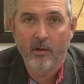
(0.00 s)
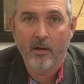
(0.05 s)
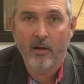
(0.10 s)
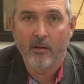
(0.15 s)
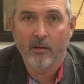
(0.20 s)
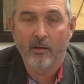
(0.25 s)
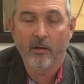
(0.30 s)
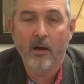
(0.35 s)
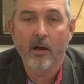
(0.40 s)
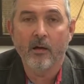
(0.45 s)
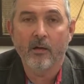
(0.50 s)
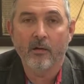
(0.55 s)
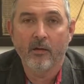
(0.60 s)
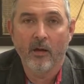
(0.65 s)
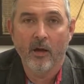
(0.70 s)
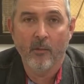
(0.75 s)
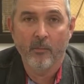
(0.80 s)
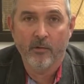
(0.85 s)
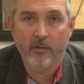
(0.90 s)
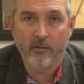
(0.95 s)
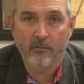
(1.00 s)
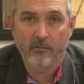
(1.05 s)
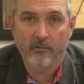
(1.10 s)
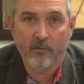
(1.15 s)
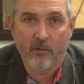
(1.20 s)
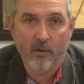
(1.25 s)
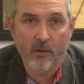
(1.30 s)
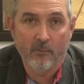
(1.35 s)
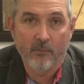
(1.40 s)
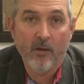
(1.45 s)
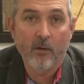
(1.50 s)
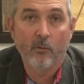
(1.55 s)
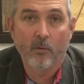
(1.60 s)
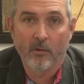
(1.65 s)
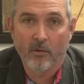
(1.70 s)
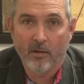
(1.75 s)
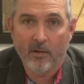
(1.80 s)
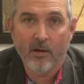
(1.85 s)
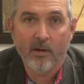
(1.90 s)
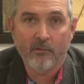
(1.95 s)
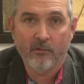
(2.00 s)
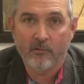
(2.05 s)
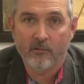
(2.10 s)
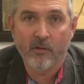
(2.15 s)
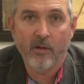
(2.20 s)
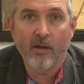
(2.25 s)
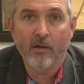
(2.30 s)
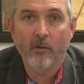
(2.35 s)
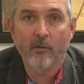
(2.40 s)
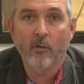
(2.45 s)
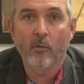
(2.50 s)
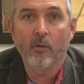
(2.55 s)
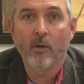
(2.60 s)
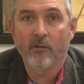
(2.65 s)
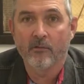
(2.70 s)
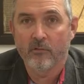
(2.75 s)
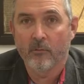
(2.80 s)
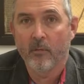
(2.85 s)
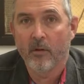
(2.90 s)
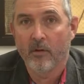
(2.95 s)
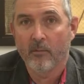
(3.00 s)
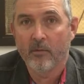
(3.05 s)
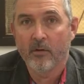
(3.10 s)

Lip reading: and a lot of companies, they really like to see that on a resume,